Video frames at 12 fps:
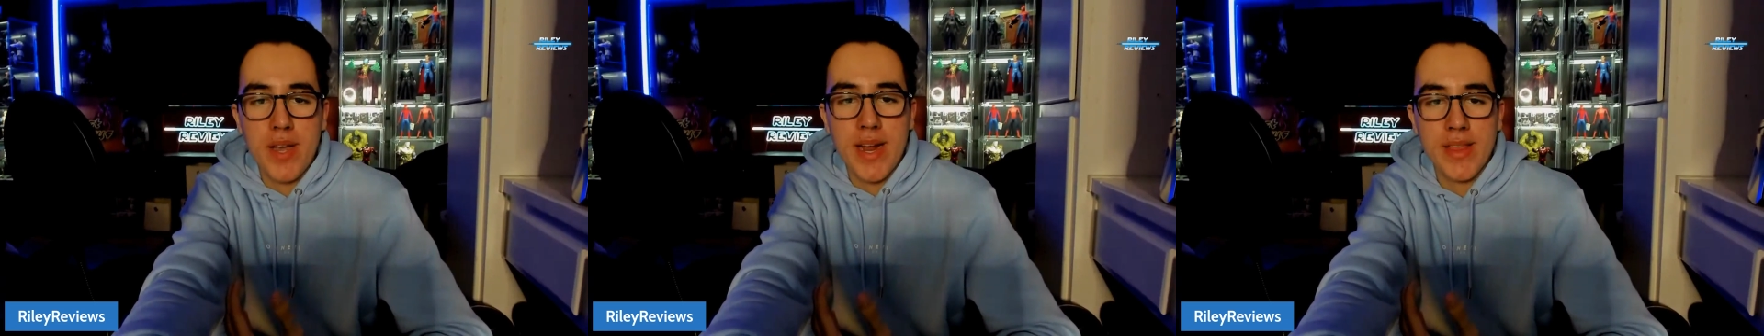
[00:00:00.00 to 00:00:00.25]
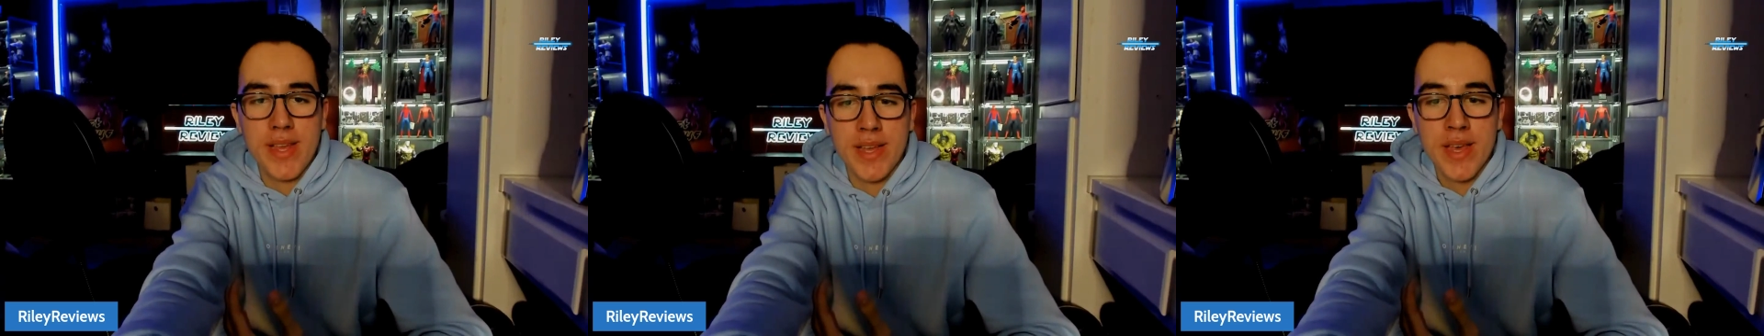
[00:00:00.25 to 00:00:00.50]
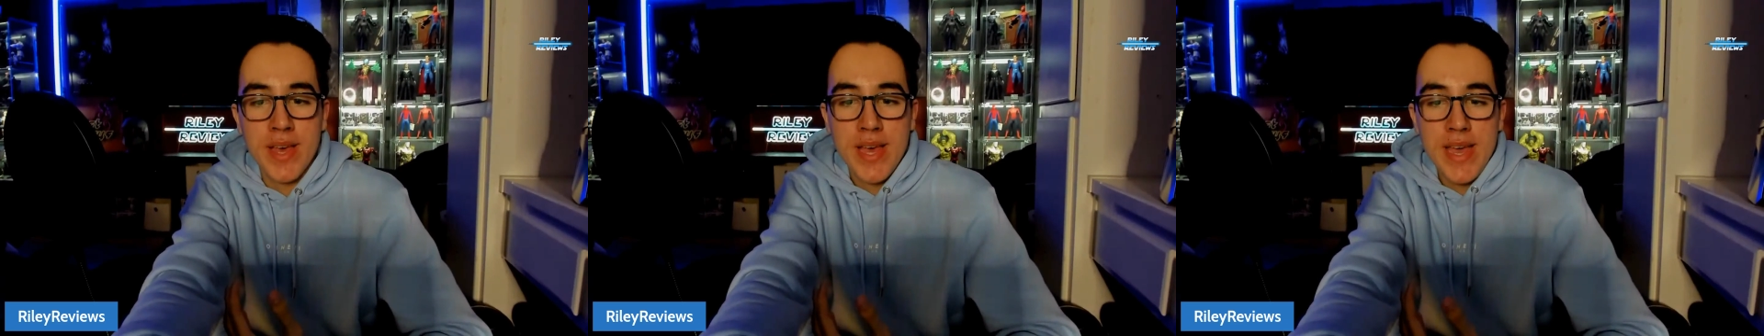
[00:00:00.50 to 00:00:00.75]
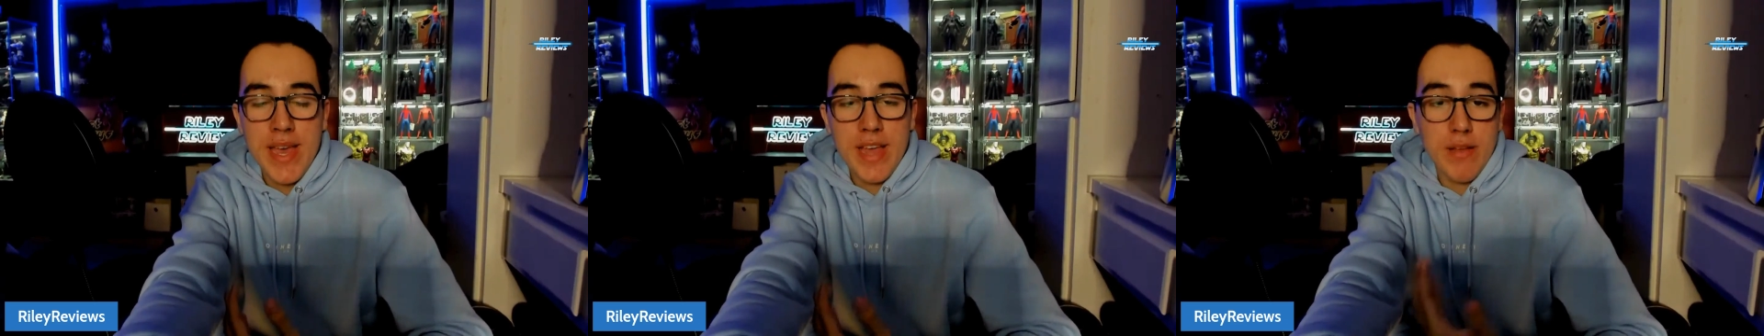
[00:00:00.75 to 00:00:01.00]
And I think,
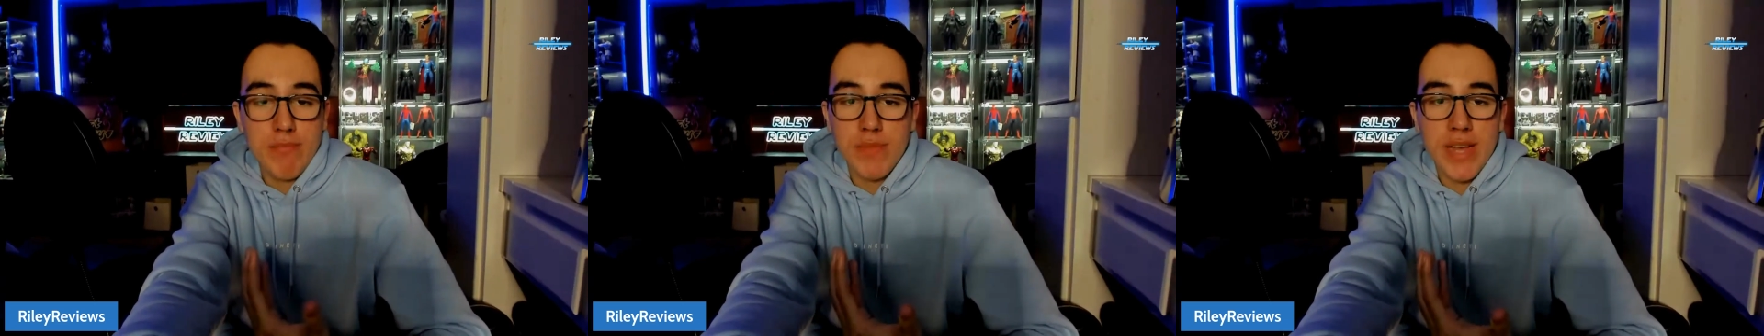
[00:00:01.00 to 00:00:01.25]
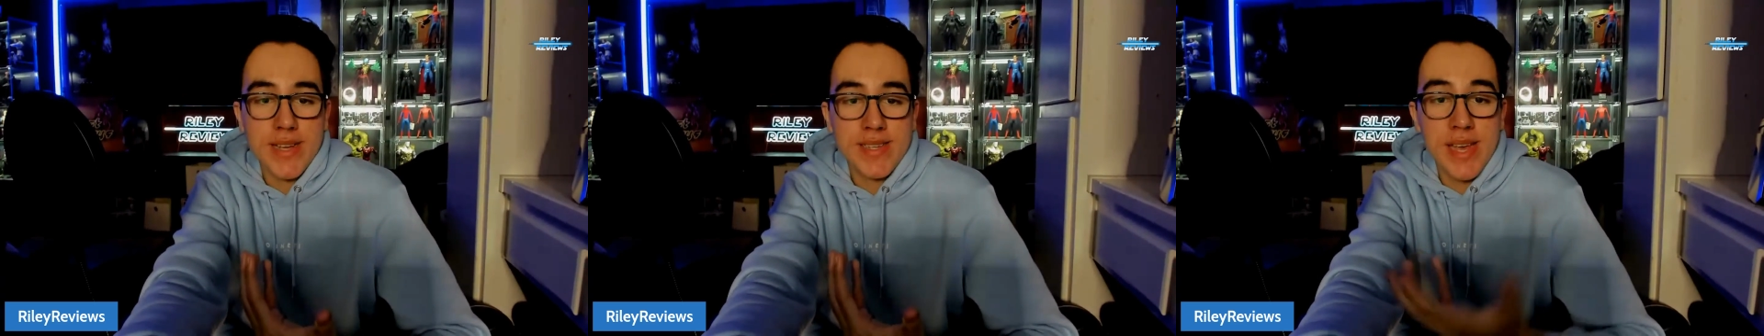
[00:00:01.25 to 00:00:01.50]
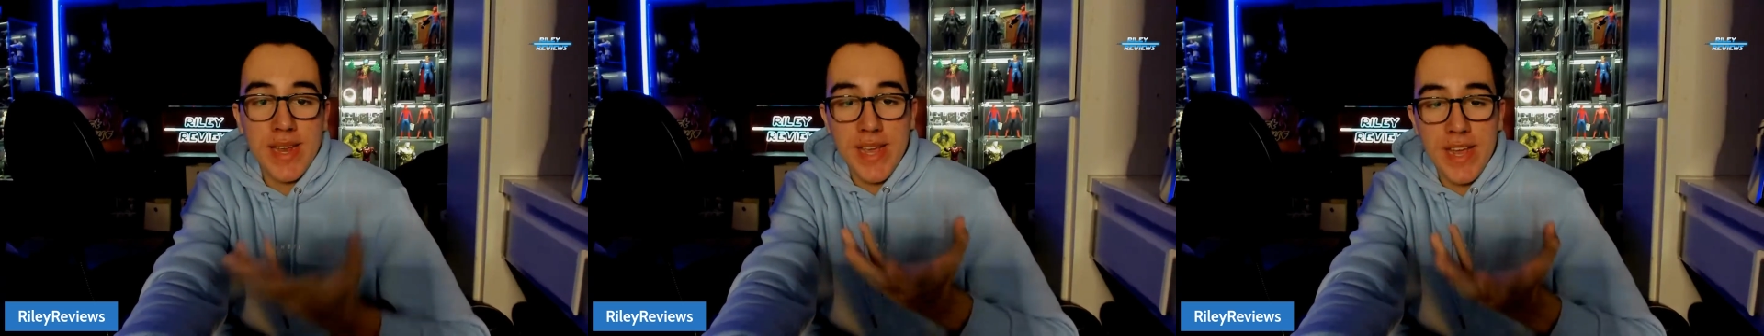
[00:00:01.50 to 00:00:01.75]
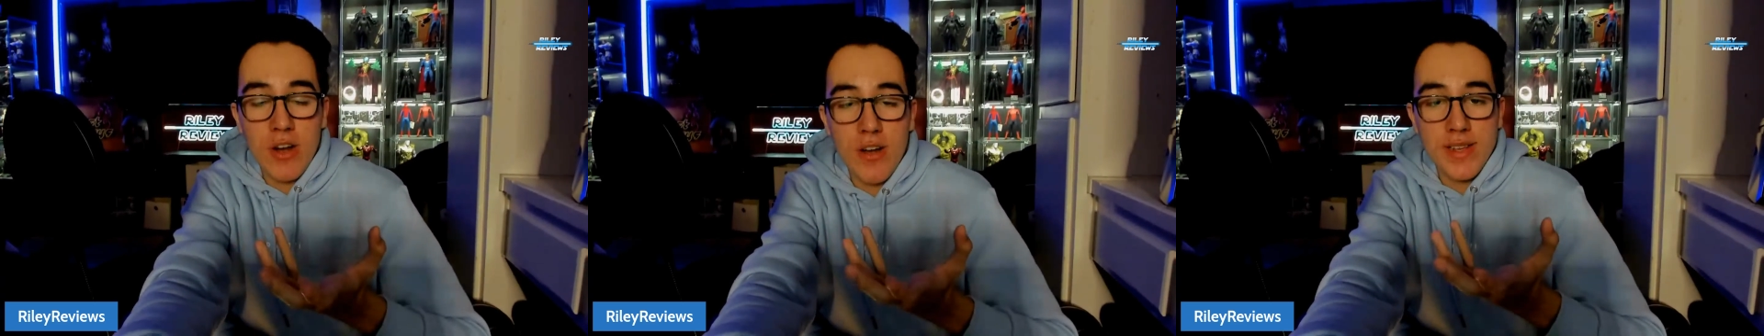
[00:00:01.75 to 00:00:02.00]
like I said,
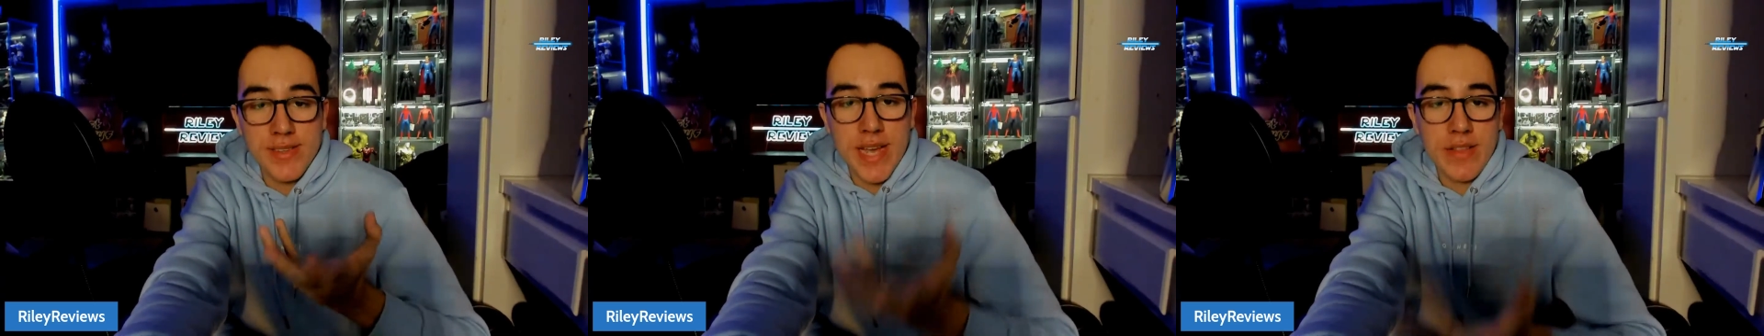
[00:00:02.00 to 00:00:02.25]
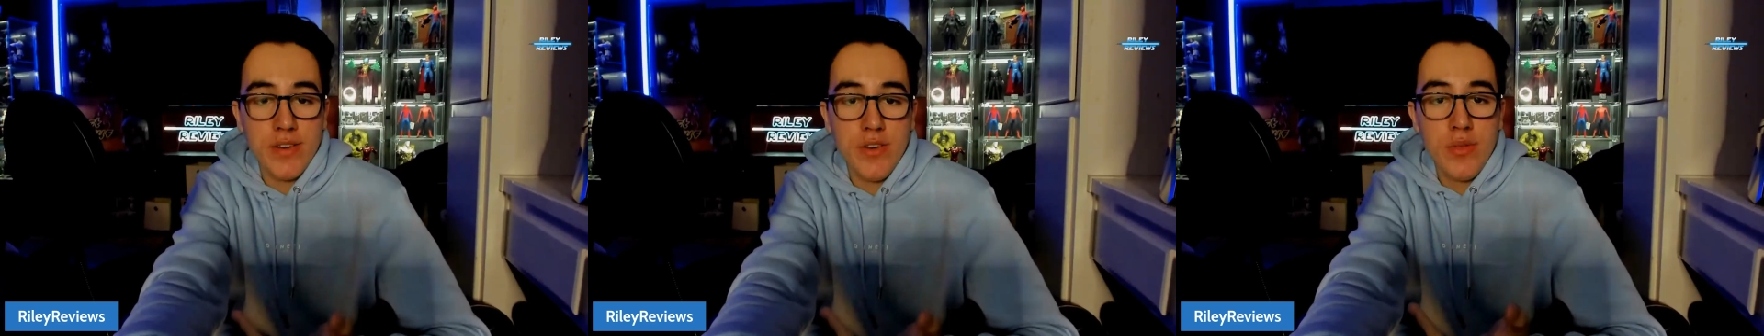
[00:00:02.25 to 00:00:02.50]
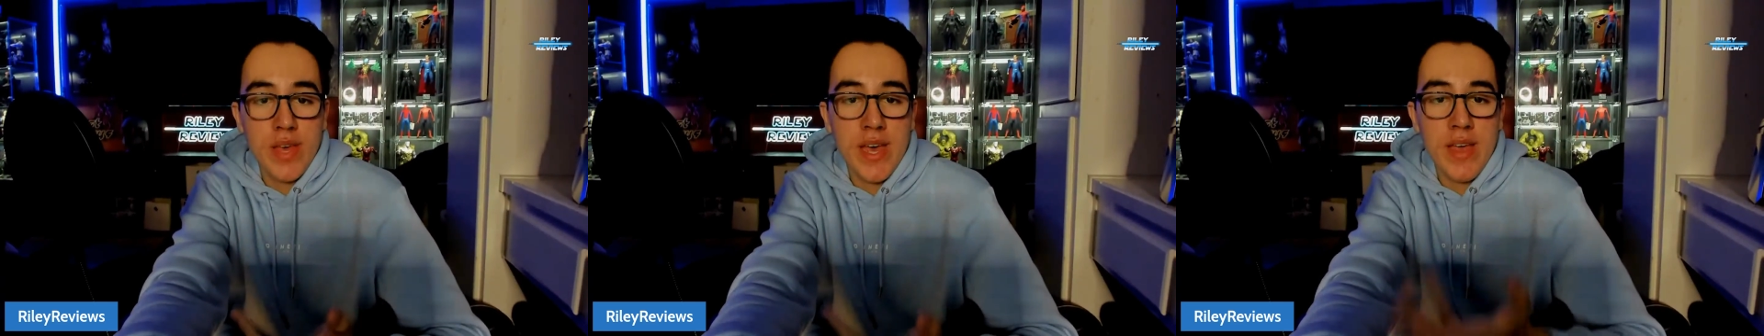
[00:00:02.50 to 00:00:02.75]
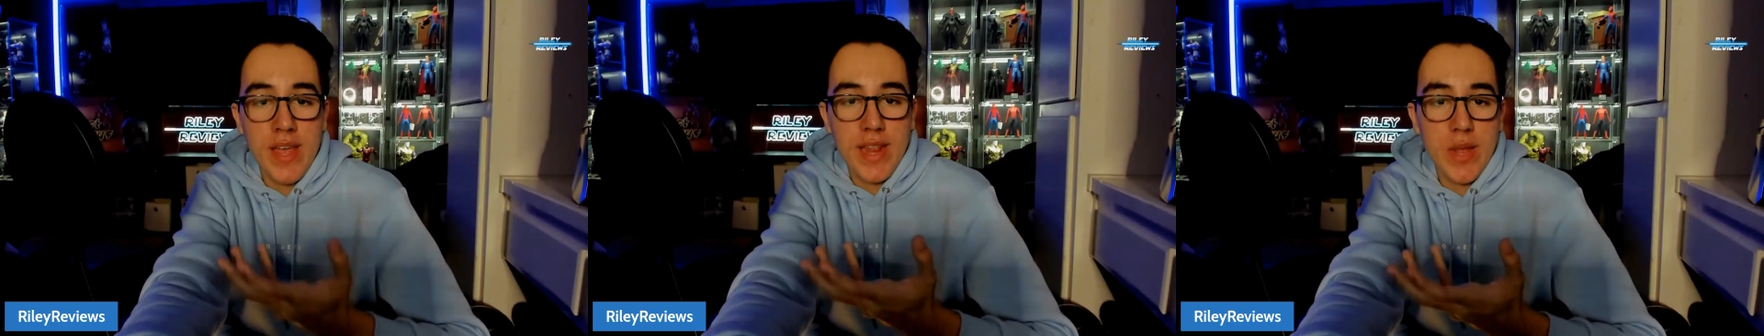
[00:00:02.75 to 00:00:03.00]
INART exactly knew
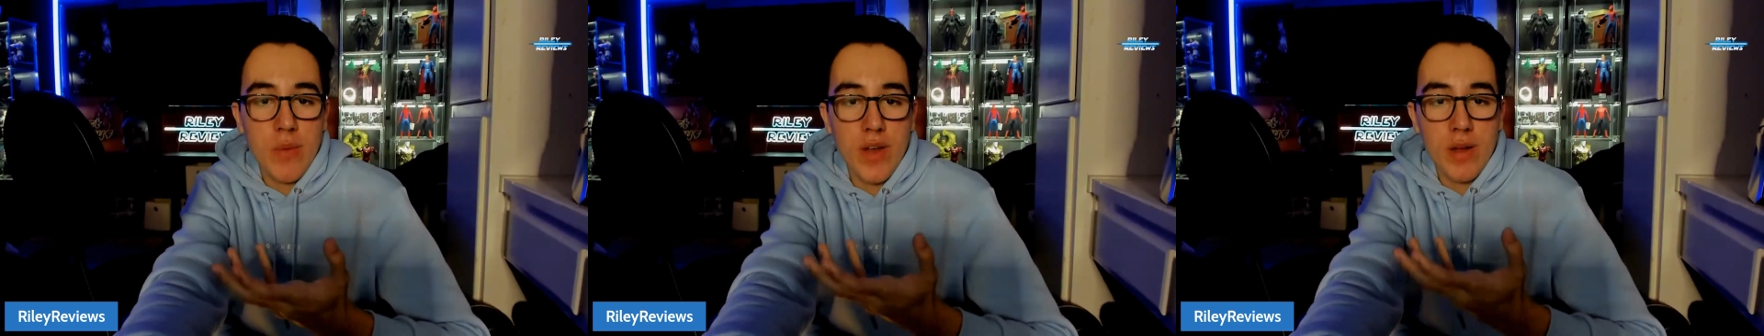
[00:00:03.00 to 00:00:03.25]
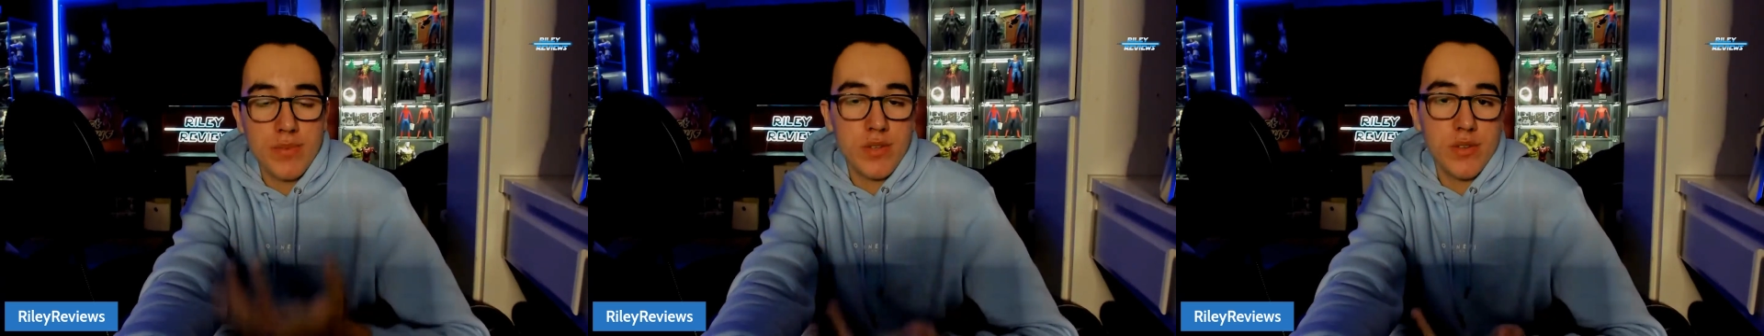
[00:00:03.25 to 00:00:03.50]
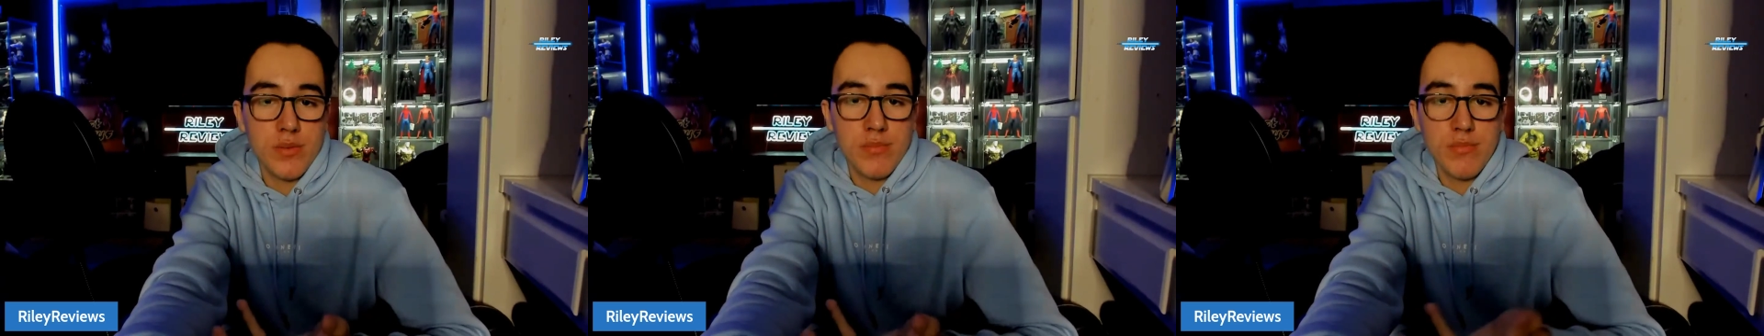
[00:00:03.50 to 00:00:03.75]
that, and they went up to